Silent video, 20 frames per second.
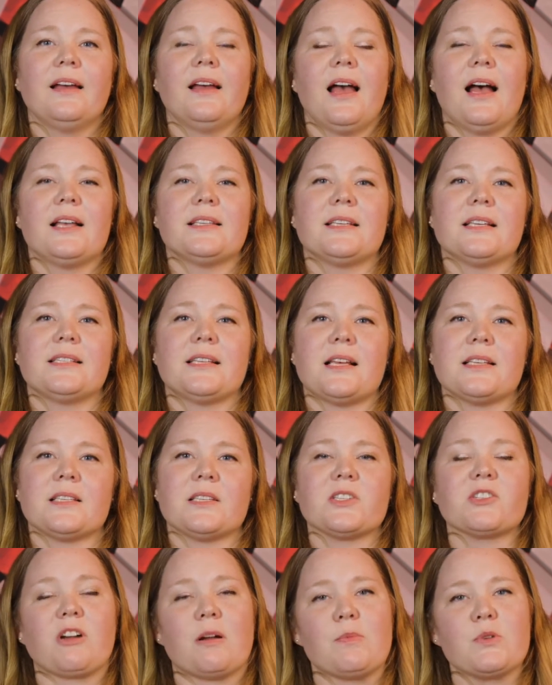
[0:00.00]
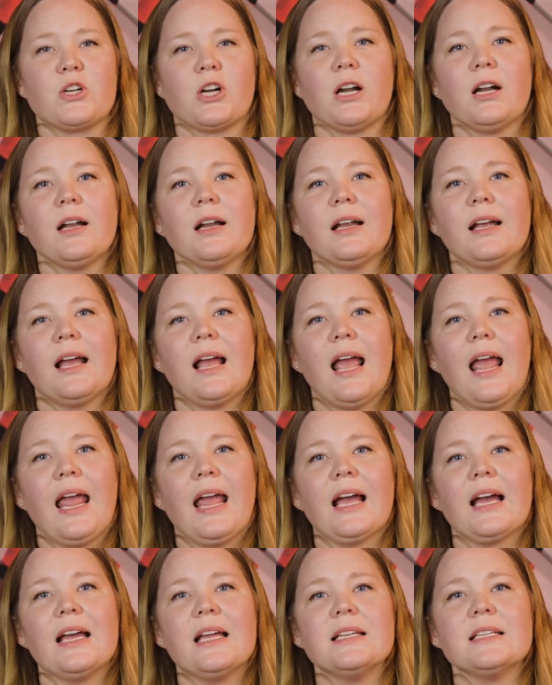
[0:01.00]
as it says in Scripture.
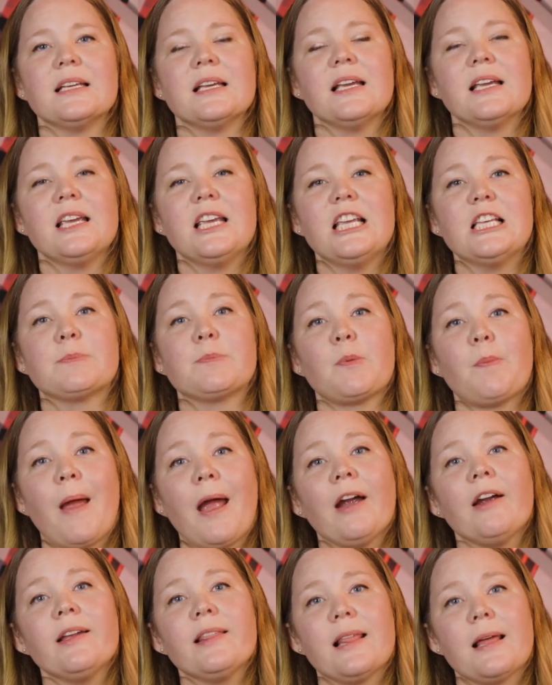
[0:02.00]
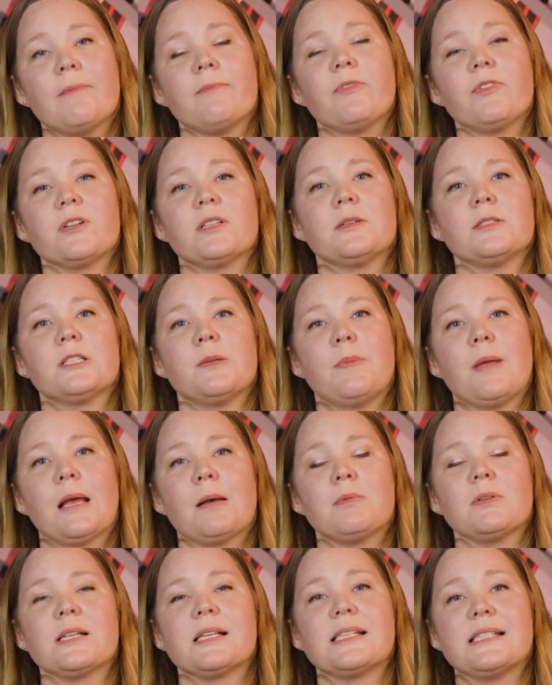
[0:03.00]
And he's preparing them to be
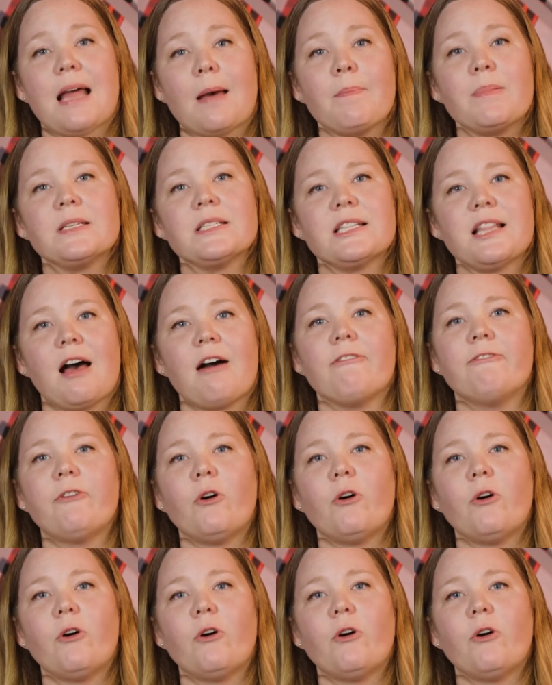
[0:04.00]
able to step into that